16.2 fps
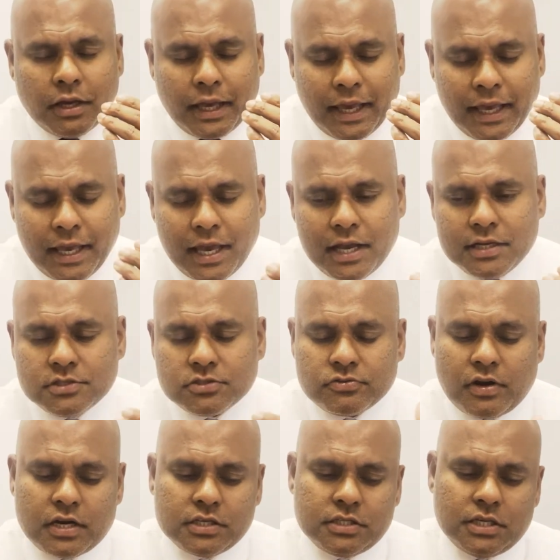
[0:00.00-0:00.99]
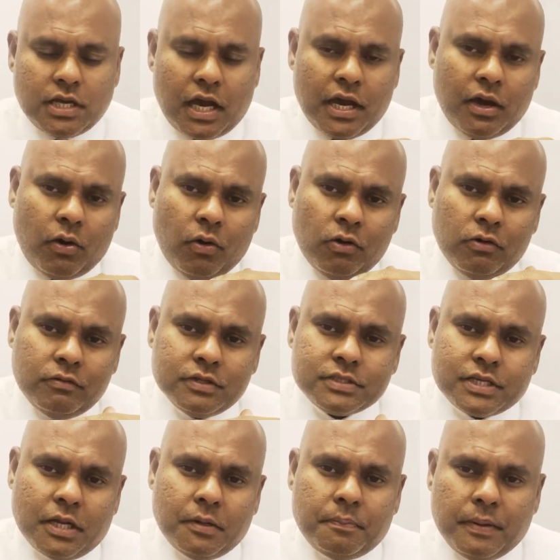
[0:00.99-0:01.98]
AI strategy, I always
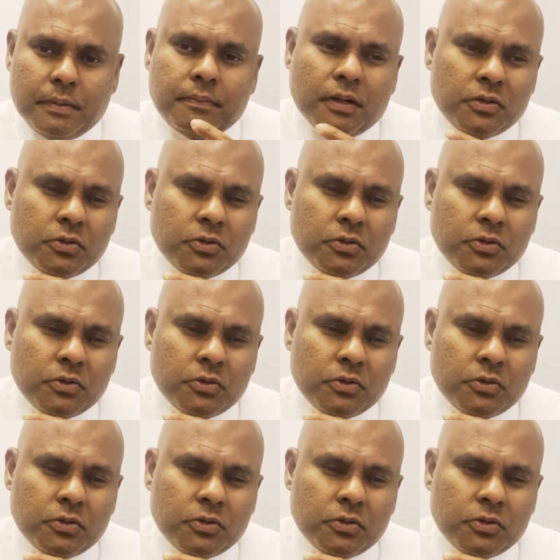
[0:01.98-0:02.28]
tell people,